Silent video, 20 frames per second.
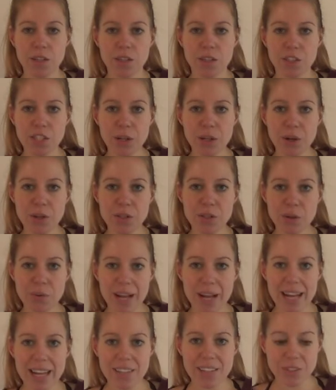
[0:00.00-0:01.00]
She also
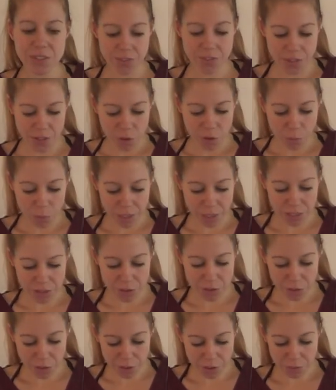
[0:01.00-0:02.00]
asked, what
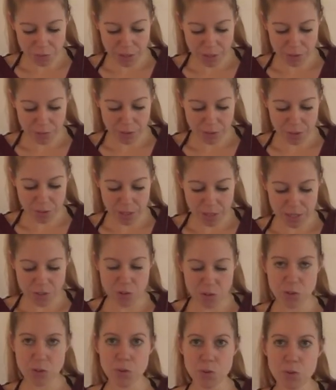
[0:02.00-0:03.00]
is your favorite thing
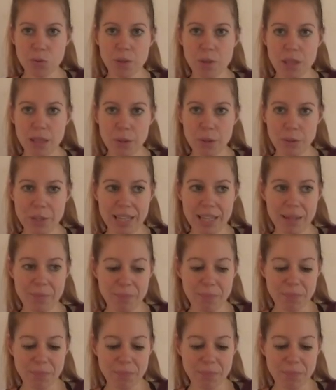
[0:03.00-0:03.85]
to do with Lookie?